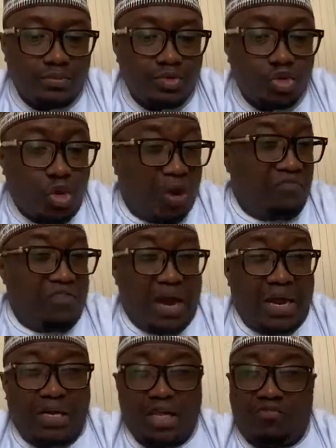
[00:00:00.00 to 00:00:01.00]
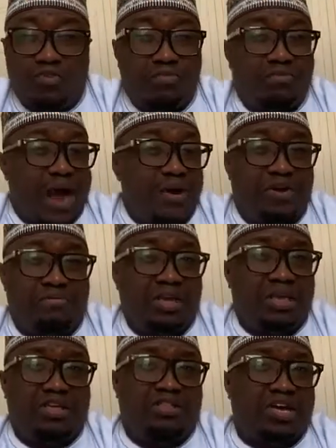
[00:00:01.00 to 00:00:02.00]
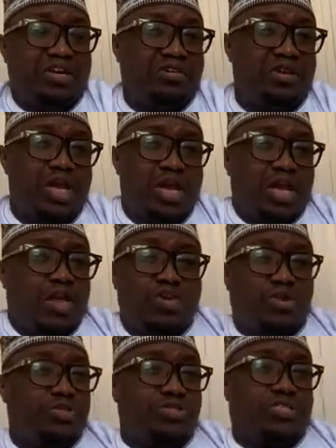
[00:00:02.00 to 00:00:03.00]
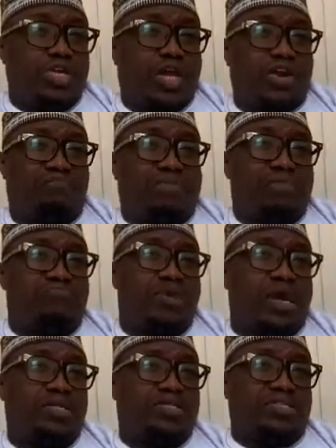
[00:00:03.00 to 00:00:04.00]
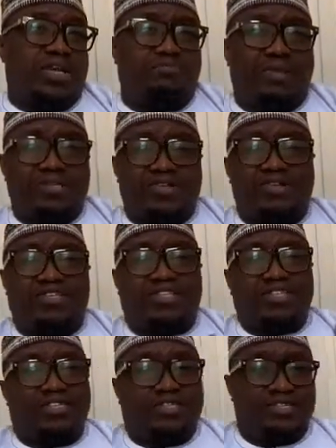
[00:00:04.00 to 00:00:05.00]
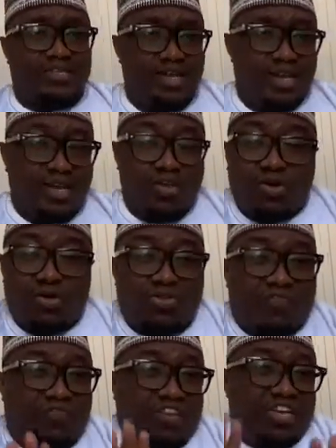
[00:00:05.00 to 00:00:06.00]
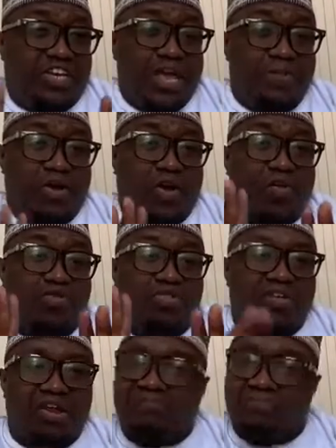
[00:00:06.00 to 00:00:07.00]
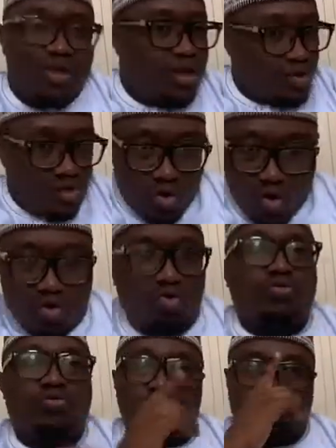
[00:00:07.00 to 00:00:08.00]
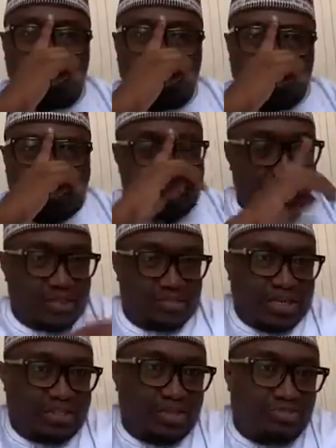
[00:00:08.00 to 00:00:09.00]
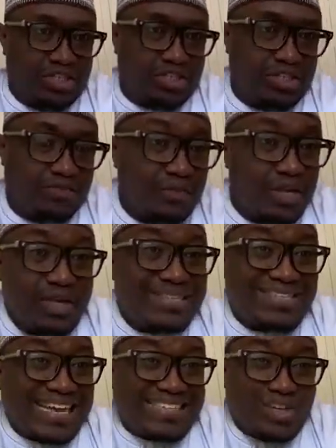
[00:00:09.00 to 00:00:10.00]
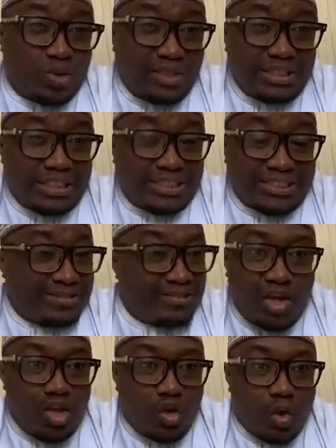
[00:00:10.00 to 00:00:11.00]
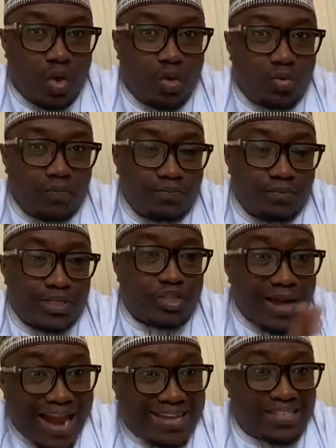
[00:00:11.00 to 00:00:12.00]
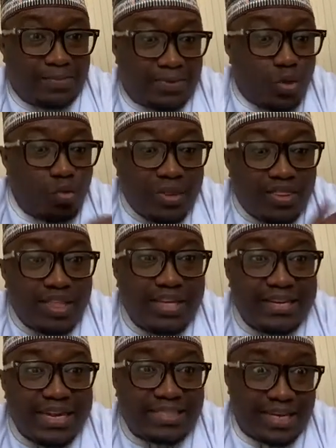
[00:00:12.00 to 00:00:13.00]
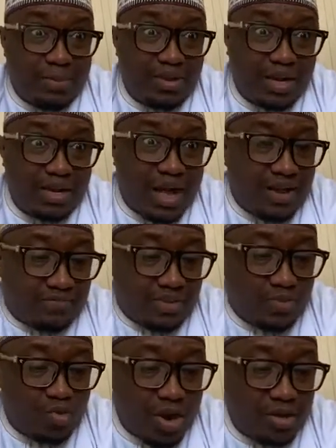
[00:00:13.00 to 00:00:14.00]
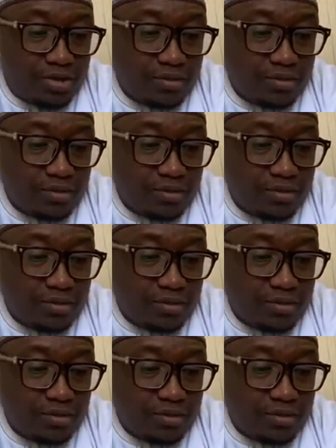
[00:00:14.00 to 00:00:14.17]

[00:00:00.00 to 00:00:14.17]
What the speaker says: Or fine, if you marry me, then you're going to take care of my brothers and my sisters. You're going to feed them, clothe them. No, you're not going to accept such a reason. Such a condition, no. It's not accepted within the Islamic legal framework.